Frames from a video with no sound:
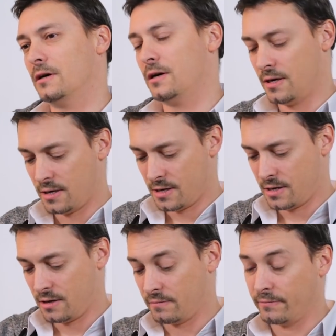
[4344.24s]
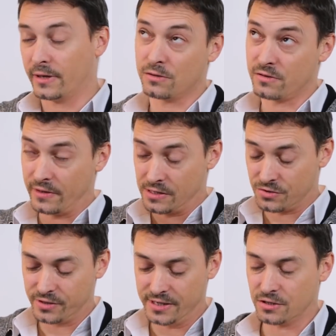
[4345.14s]
because of the
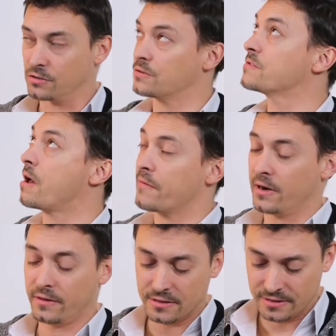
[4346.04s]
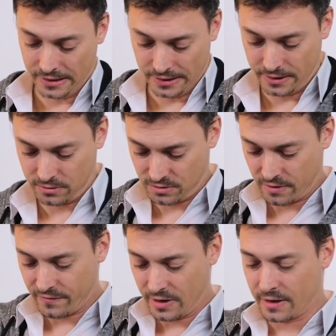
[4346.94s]
trees or something in the ceiling or
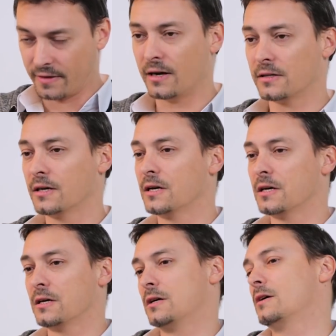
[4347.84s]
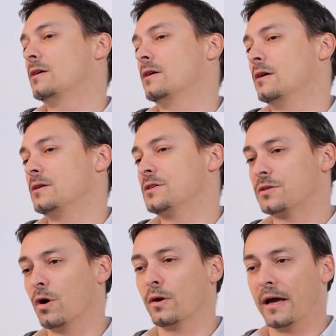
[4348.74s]
something like that,
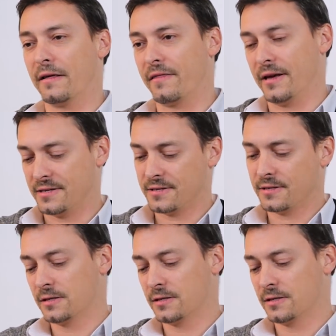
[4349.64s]
just go like this.